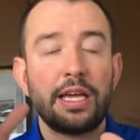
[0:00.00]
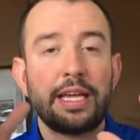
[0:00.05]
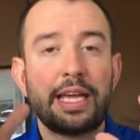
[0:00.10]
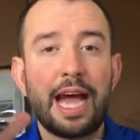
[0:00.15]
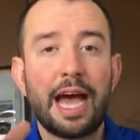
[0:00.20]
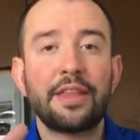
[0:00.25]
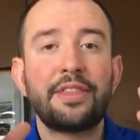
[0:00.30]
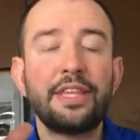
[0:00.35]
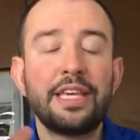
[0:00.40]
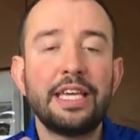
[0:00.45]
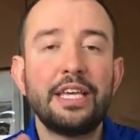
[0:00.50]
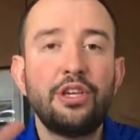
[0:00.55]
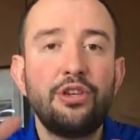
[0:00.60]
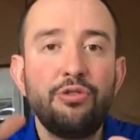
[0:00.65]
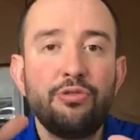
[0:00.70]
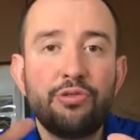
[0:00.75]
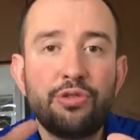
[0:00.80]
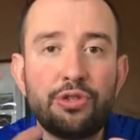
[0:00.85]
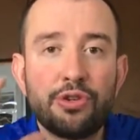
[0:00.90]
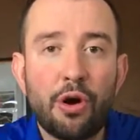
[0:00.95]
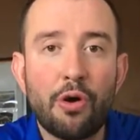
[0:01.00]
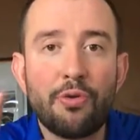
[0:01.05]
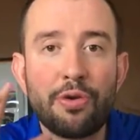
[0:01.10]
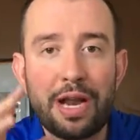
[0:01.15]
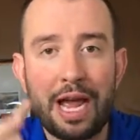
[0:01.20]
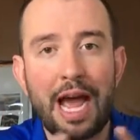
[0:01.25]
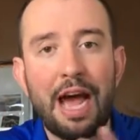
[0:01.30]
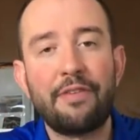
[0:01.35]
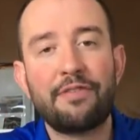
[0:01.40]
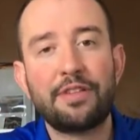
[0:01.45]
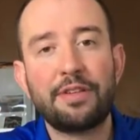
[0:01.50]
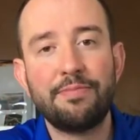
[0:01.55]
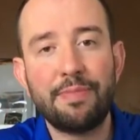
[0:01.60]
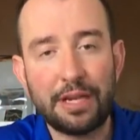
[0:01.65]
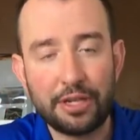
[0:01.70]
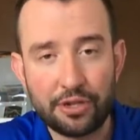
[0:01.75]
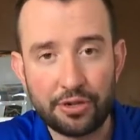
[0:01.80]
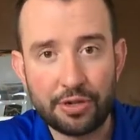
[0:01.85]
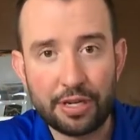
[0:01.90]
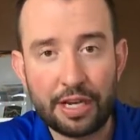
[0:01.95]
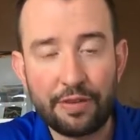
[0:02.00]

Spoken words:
Kathy, you don't have to measure.